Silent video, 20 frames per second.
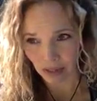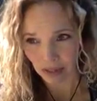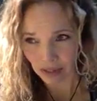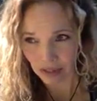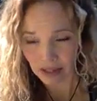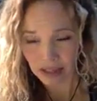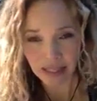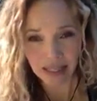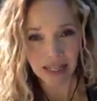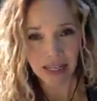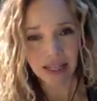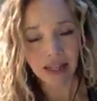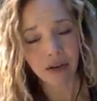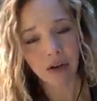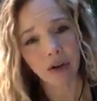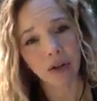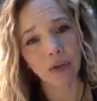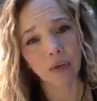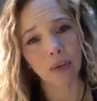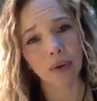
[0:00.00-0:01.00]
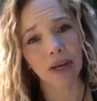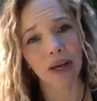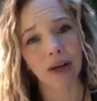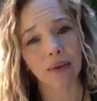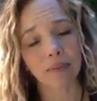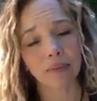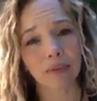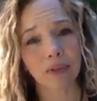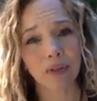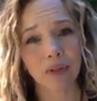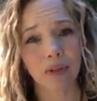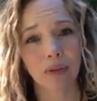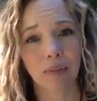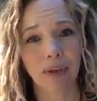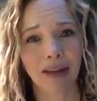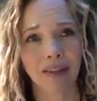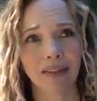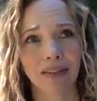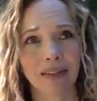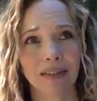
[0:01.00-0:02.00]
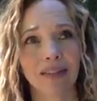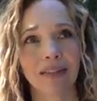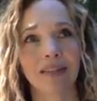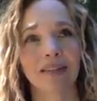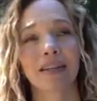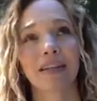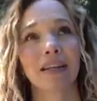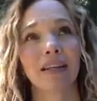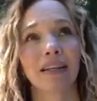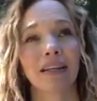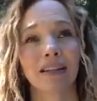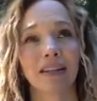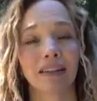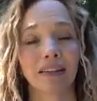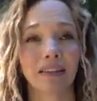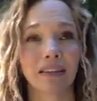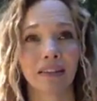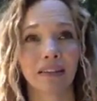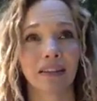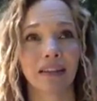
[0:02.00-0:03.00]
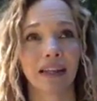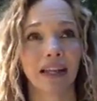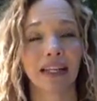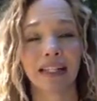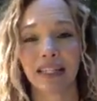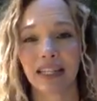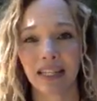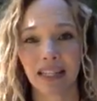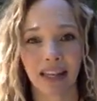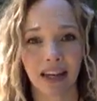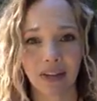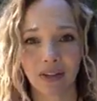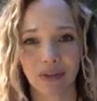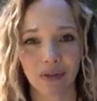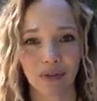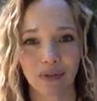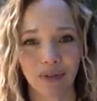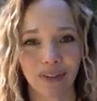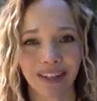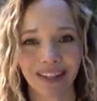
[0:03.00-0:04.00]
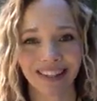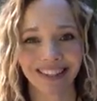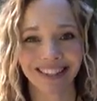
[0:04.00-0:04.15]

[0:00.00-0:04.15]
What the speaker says: sea all the way up to the mountains in 18,000 feet.